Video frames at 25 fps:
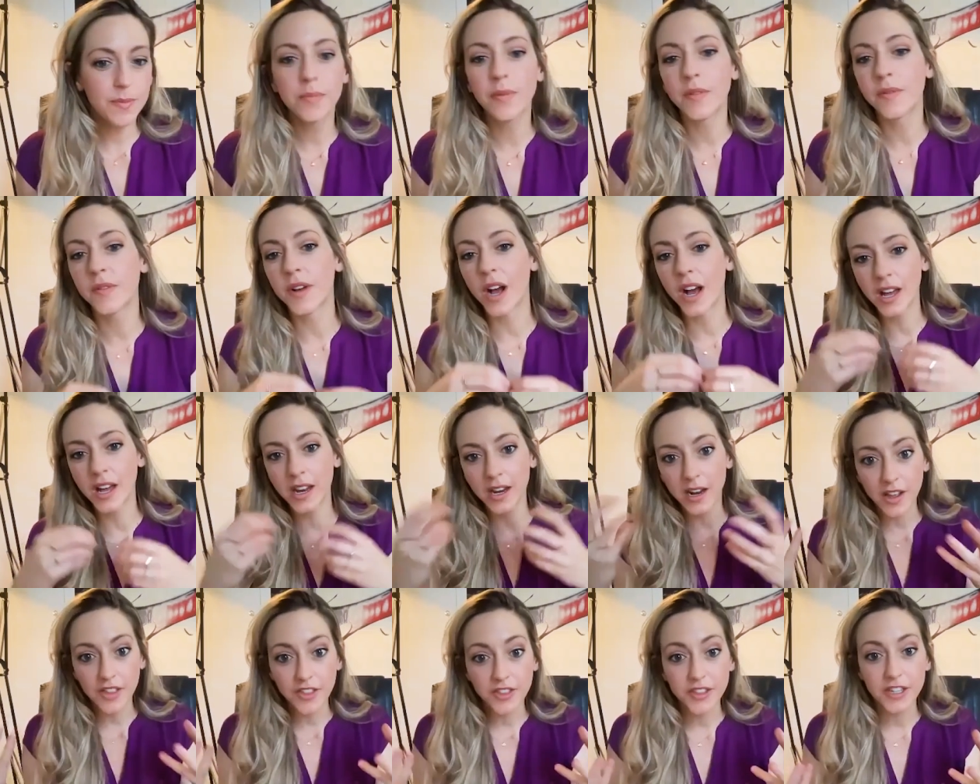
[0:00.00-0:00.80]
We've
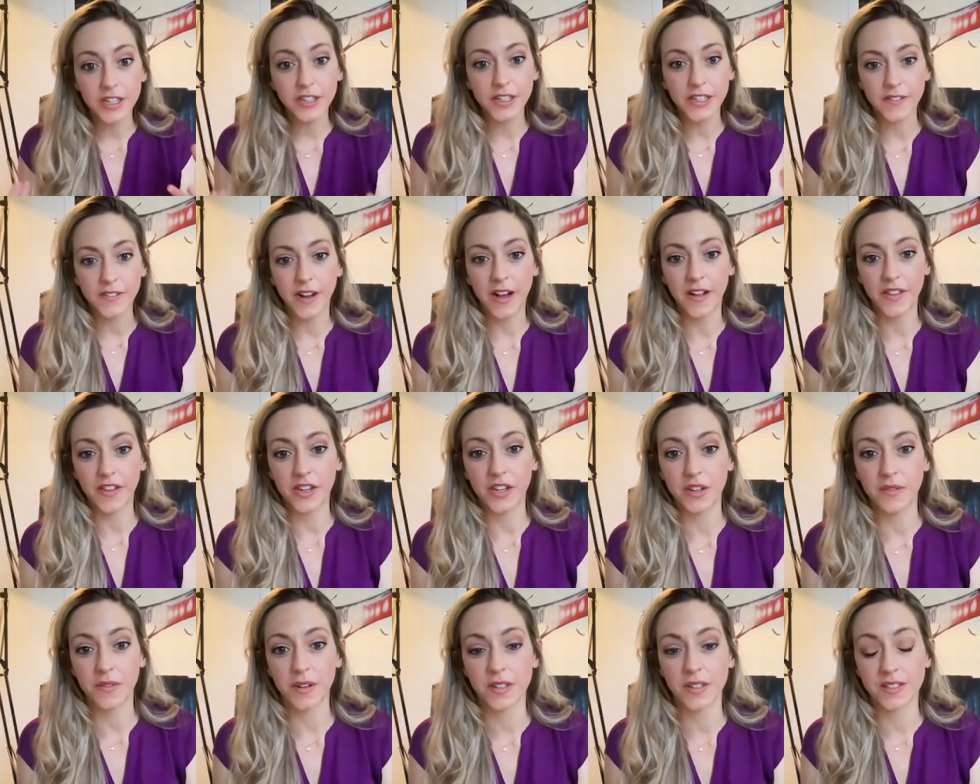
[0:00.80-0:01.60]
got a theory of how the
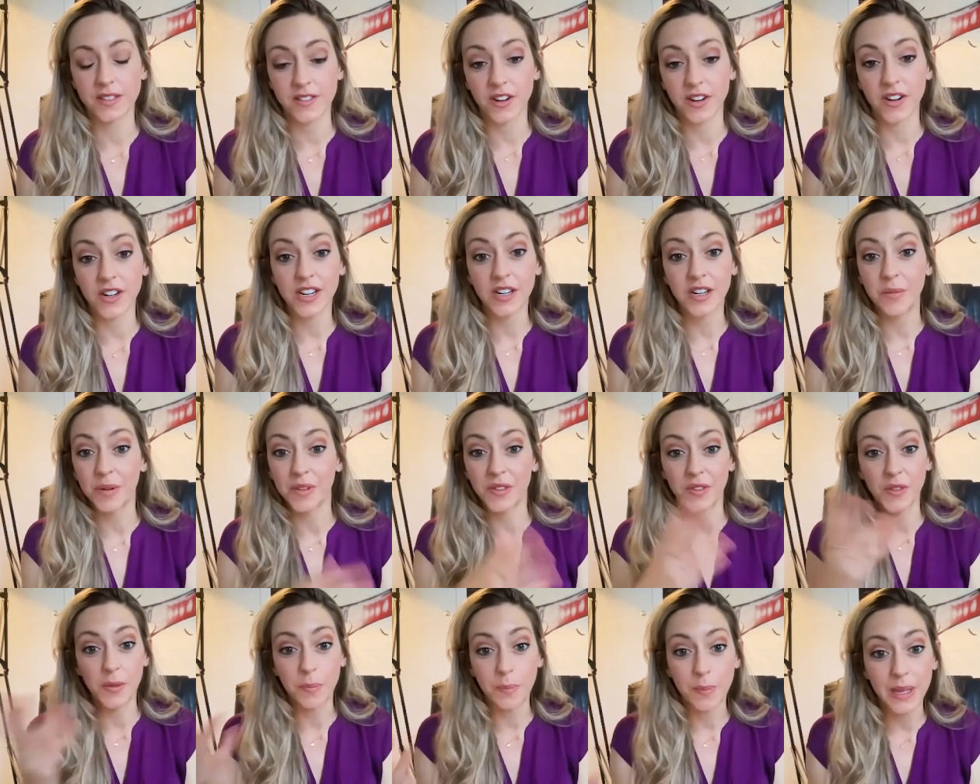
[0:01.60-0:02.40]
universe started
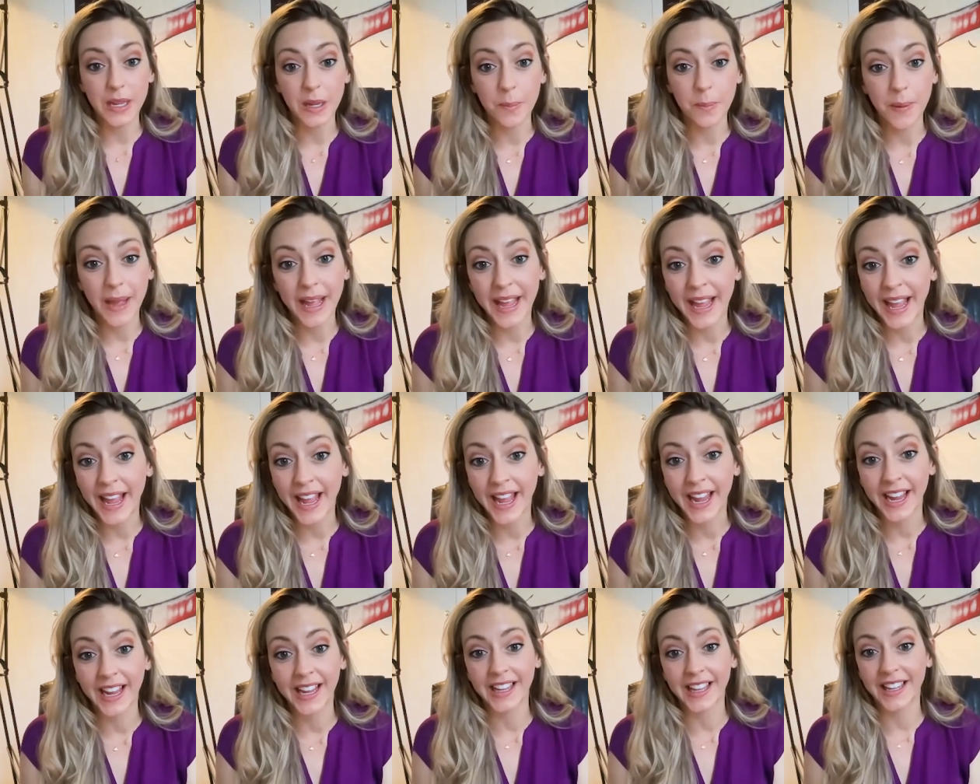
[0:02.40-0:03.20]
with the Big
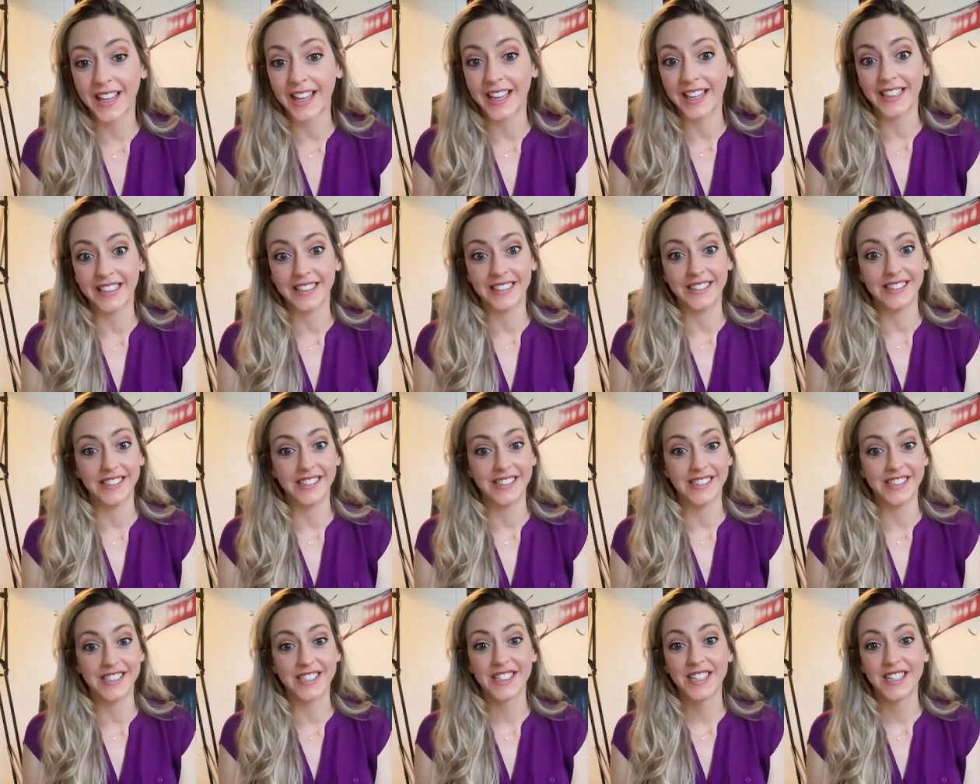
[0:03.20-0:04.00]
Bang
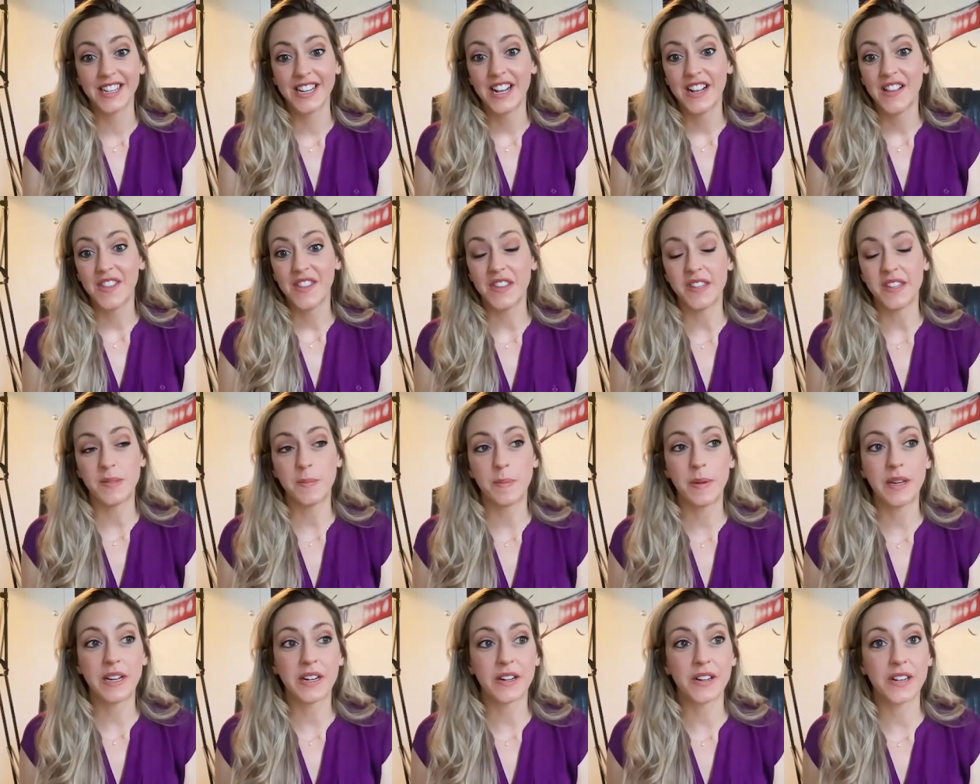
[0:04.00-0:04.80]
and this
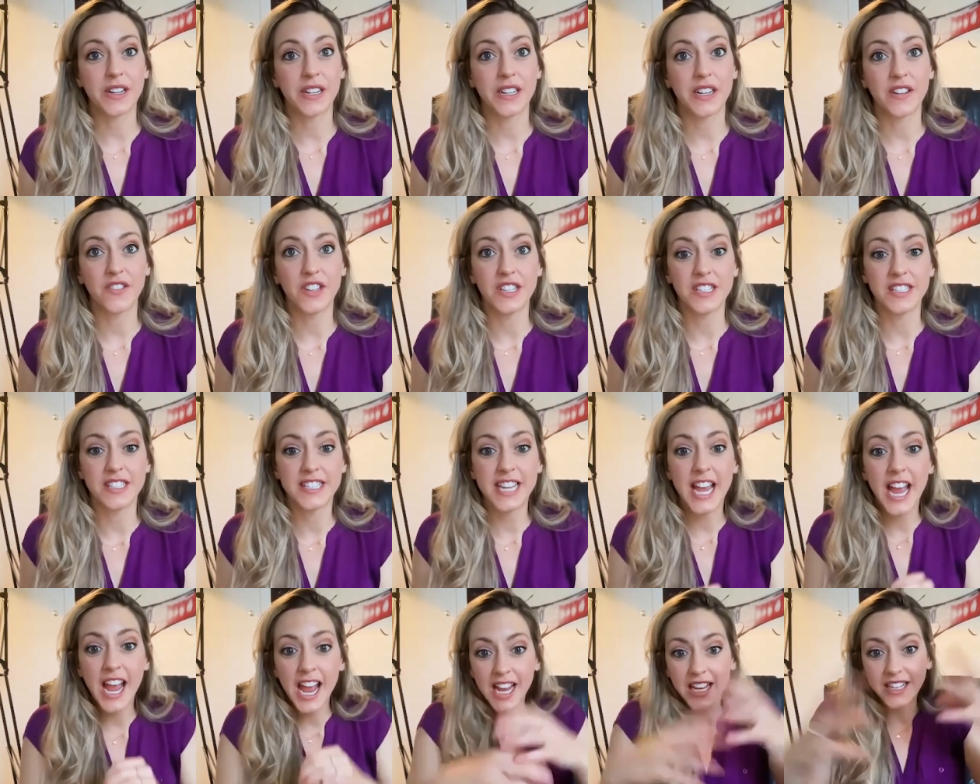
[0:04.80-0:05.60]
period of
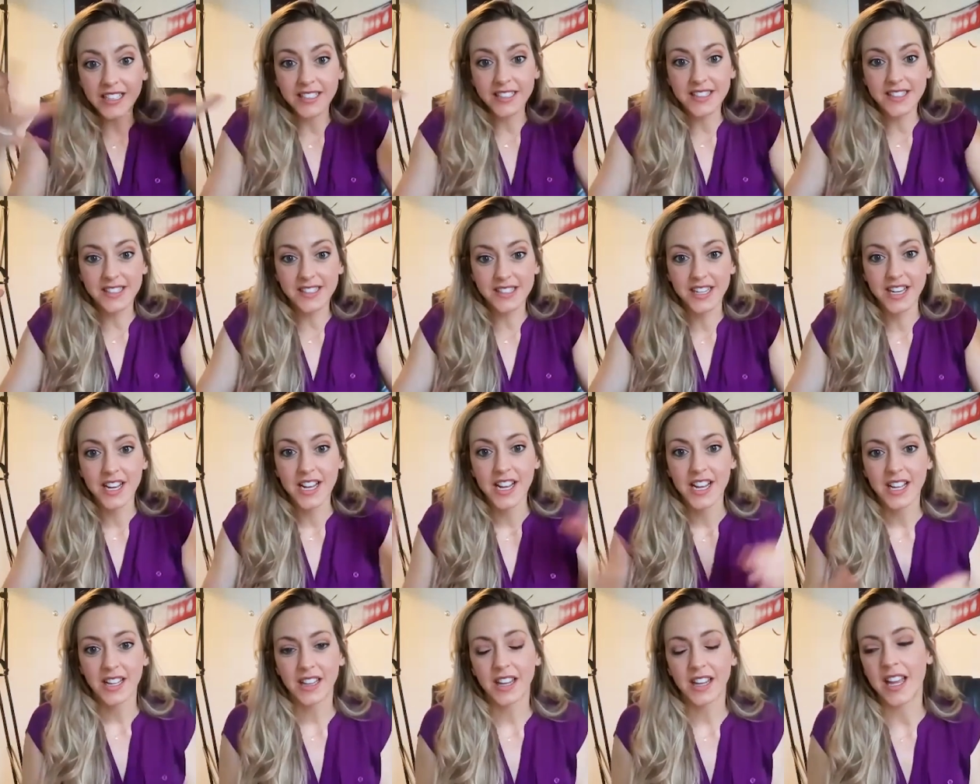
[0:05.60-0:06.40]
intense,
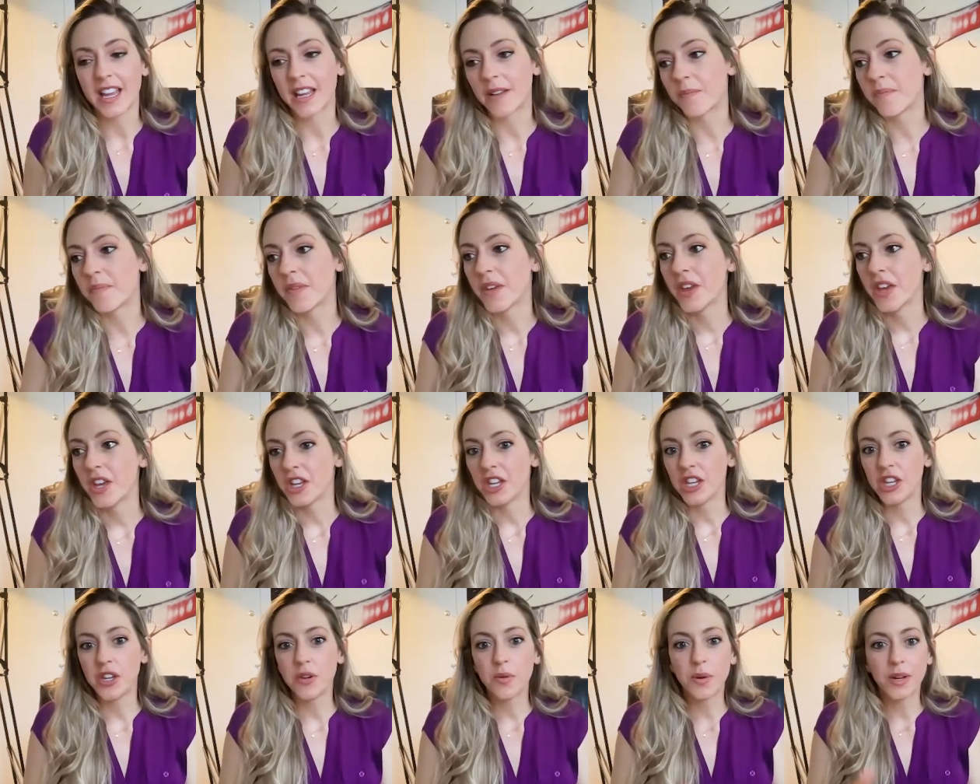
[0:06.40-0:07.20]
like
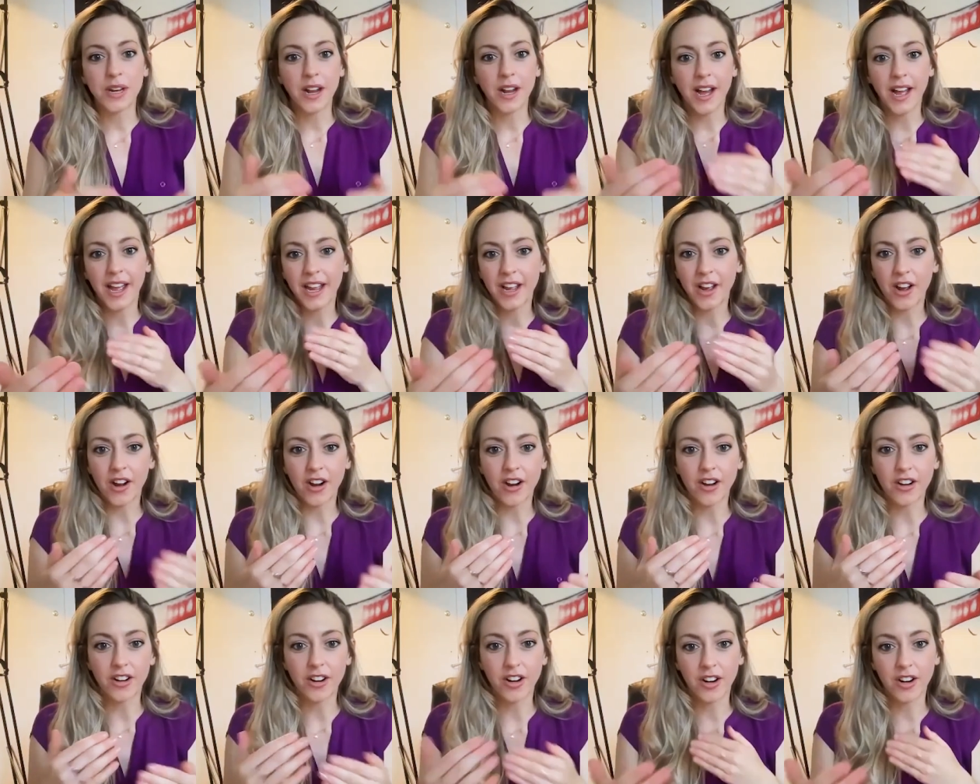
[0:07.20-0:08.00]
you and I
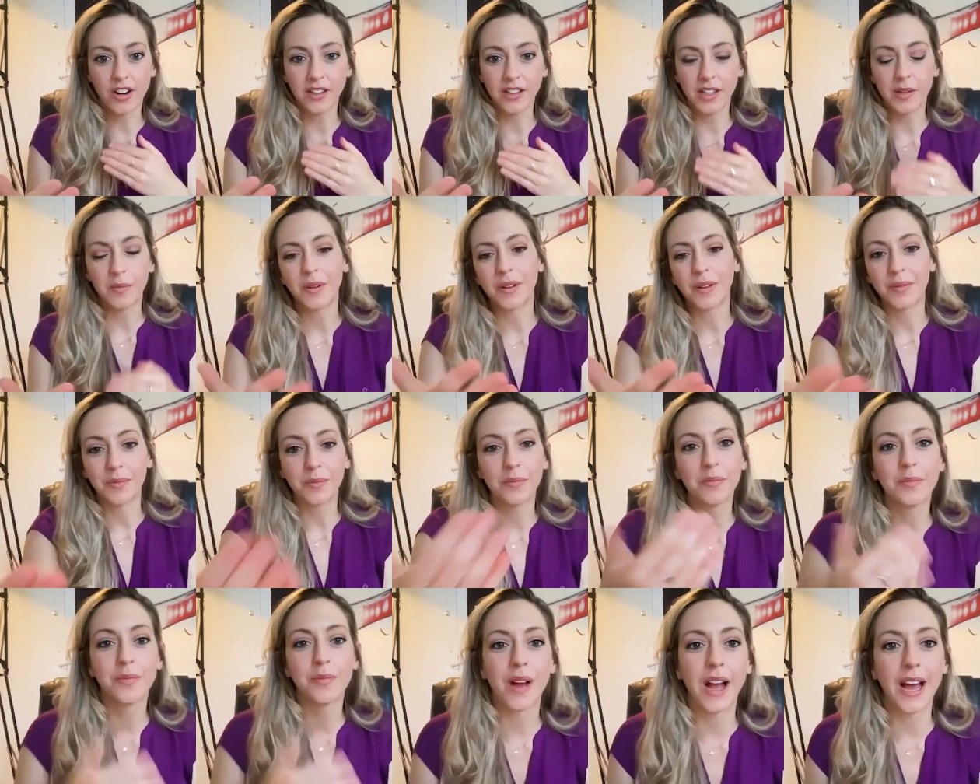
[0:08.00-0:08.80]
are currently,
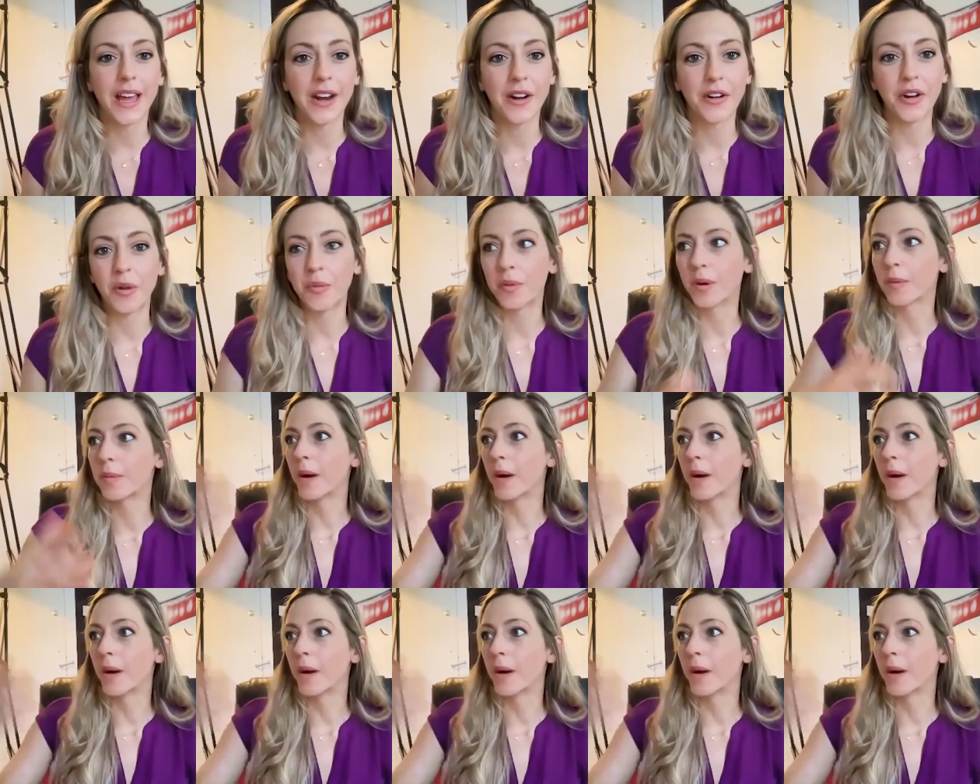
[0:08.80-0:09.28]
well, I don't know, we're